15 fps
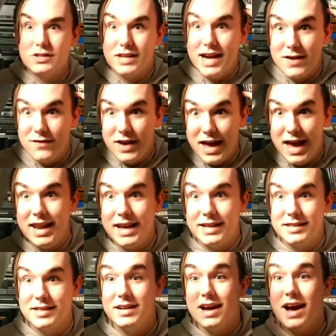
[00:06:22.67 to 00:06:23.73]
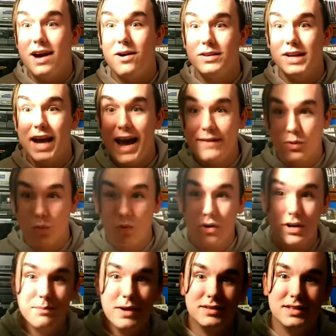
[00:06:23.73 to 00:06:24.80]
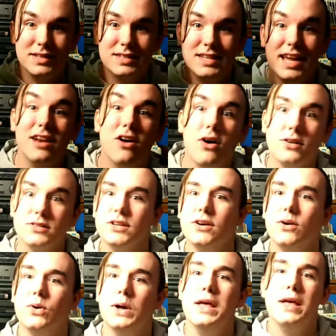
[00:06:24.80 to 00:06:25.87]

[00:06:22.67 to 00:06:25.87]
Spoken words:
kind of a headache to have to worry about this. And also,